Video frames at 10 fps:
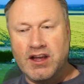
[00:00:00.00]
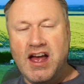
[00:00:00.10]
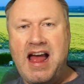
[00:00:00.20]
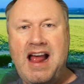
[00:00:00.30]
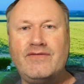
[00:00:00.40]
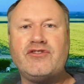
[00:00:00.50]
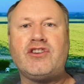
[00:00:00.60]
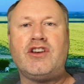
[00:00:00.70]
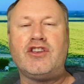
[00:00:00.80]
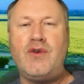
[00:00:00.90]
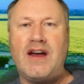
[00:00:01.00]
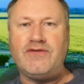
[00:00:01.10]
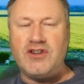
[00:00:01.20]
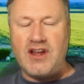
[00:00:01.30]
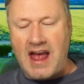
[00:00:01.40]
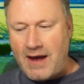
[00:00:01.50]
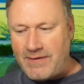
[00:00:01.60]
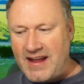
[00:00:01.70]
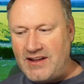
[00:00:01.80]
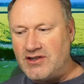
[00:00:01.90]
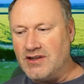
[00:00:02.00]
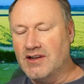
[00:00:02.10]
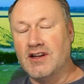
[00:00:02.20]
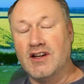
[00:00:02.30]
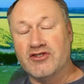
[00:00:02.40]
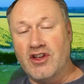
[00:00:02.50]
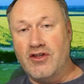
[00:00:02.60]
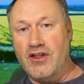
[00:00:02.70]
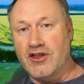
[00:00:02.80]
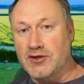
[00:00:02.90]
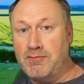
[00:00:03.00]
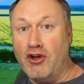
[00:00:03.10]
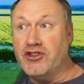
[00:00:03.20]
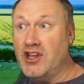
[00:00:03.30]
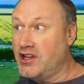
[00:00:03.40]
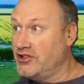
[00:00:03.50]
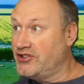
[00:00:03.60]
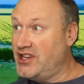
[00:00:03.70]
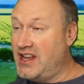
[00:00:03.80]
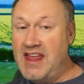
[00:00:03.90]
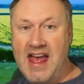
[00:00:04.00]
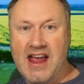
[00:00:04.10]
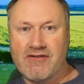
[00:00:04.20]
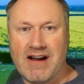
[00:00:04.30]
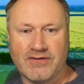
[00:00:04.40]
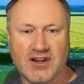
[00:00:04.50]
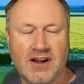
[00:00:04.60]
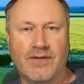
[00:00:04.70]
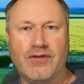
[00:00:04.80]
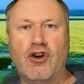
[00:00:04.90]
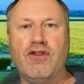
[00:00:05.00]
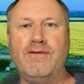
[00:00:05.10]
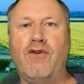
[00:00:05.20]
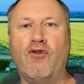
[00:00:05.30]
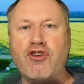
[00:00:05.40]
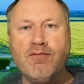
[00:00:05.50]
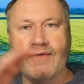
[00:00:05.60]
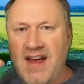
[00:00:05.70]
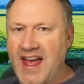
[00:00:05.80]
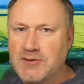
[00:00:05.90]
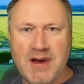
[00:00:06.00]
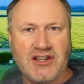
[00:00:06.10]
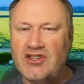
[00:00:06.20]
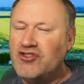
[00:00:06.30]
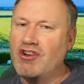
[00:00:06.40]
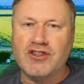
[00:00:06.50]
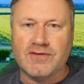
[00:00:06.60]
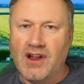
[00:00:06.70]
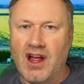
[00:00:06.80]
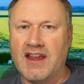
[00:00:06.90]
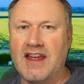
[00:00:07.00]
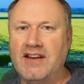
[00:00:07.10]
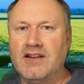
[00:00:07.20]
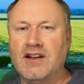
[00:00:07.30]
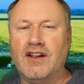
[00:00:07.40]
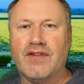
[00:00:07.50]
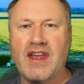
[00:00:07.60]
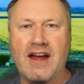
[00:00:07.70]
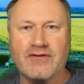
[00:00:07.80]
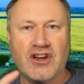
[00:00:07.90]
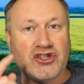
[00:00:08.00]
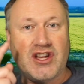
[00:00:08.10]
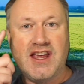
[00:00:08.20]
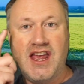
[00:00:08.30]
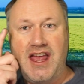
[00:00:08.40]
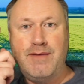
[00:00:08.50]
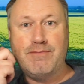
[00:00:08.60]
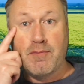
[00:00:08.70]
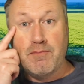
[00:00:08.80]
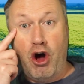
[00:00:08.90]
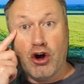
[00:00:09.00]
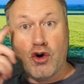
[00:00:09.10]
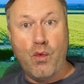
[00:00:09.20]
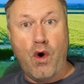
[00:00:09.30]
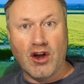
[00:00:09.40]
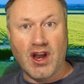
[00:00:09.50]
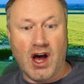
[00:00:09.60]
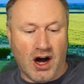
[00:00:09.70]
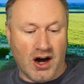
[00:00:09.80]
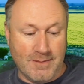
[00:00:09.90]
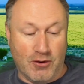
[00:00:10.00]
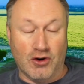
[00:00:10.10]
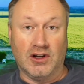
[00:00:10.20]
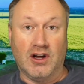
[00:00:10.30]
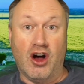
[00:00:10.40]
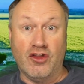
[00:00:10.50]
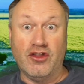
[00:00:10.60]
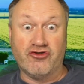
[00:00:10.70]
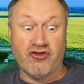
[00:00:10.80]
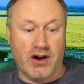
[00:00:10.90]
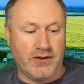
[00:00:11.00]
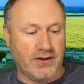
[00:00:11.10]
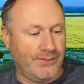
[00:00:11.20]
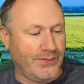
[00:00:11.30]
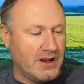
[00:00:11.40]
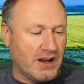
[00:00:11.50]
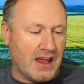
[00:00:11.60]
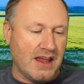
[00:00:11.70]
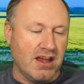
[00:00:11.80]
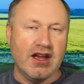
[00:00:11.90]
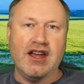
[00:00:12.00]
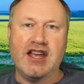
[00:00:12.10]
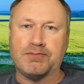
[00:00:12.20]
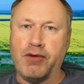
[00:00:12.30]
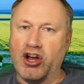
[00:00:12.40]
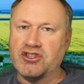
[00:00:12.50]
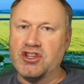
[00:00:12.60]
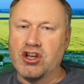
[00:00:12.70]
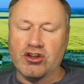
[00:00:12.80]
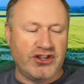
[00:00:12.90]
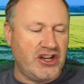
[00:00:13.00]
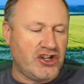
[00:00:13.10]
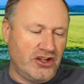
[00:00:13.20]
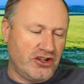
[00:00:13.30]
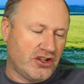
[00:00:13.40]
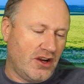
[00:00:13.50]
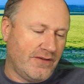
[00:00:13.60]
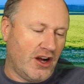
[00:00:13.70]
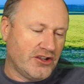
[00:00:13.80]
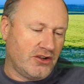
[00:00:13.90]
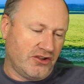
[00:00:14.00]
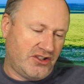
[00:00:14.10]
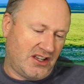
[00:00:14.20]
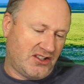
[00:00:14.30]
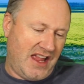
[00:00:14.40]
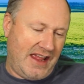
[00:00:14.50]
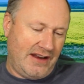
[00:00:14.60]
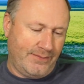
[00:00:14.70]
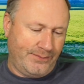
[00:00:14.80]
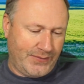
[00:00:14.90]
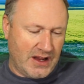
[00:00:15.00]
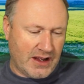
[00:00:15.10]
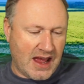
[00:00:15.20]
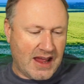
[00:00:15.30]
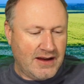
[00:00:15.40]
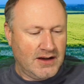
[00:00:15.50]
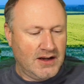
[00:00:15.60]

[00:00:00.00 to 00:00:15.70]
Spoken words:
And you have to have it so that the spotter can see the aircraft, not the volume of airspace the drone's flying in. They have to actually keep Mark 1 eyeball on the drone, okay? It's part of the conditions of Article 16, okay?